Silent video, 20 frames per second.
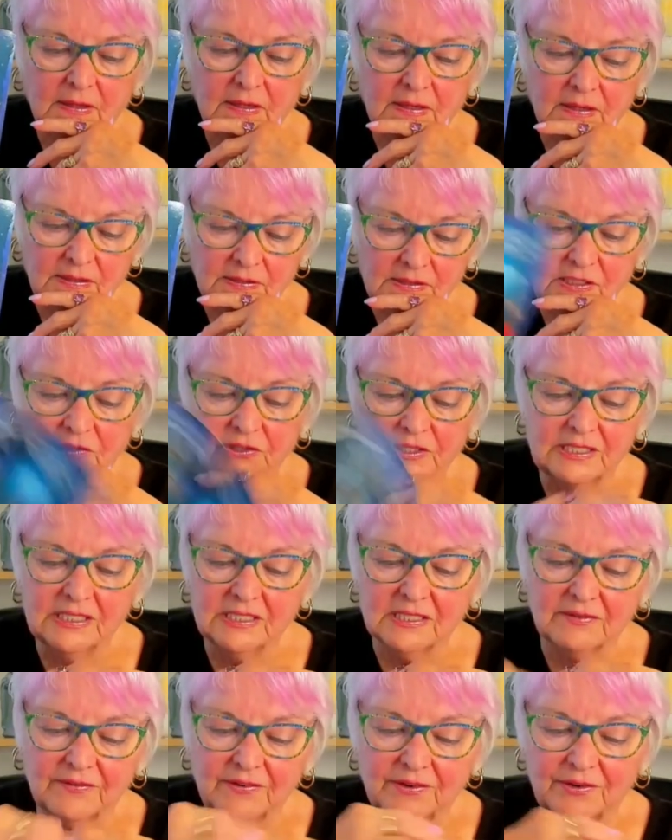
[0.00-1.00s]
Yeah, so this
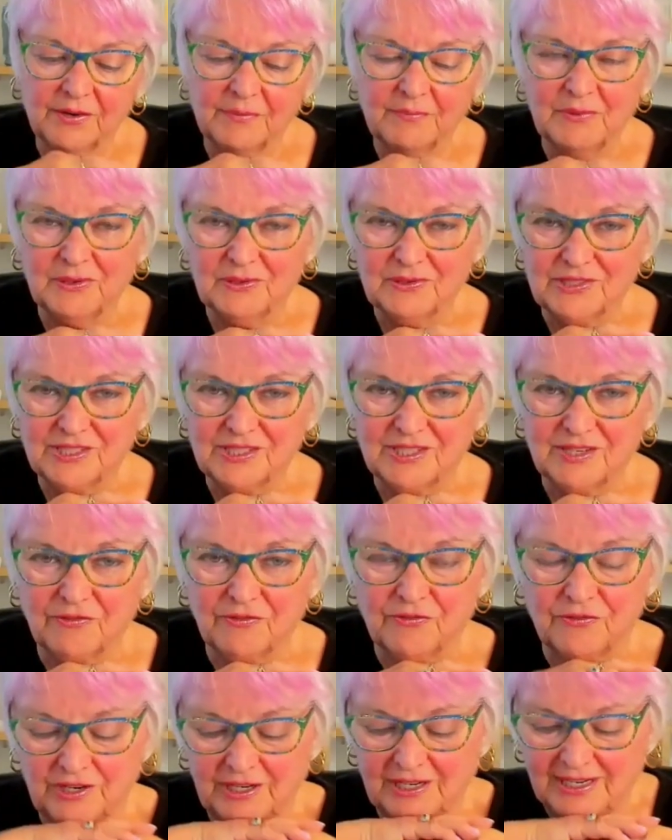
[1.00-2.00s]
is a very
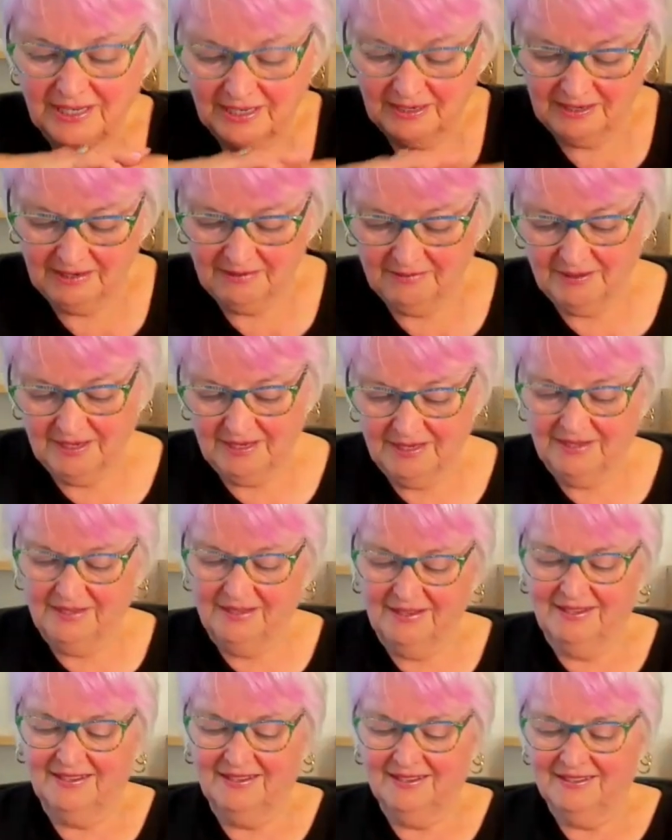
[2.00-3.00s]
positive reading.
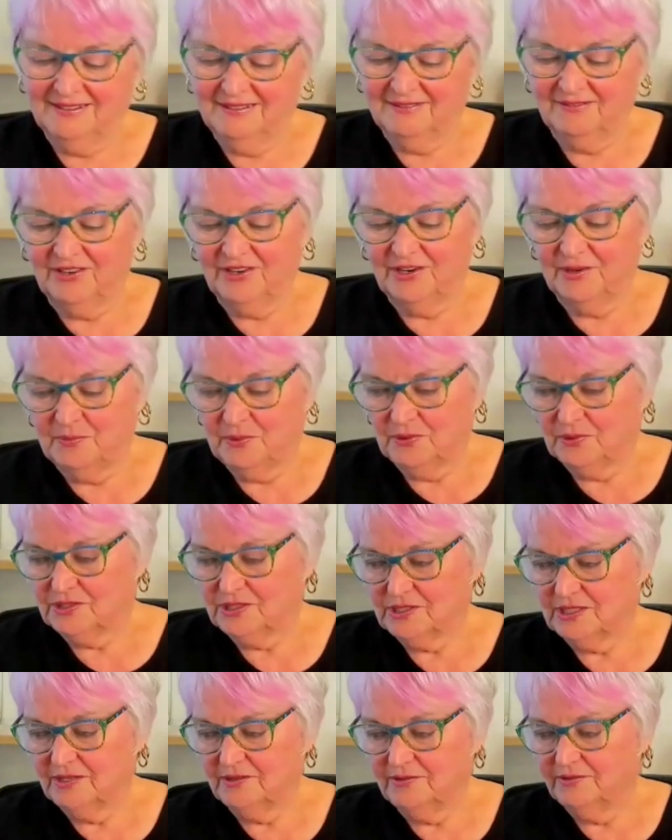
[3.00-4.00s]
Very
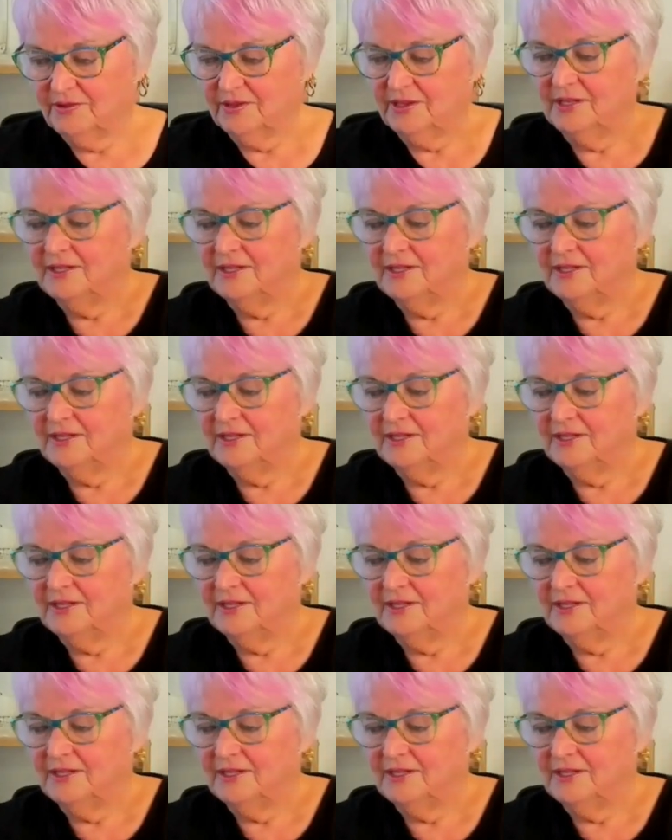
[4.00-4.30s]
positive.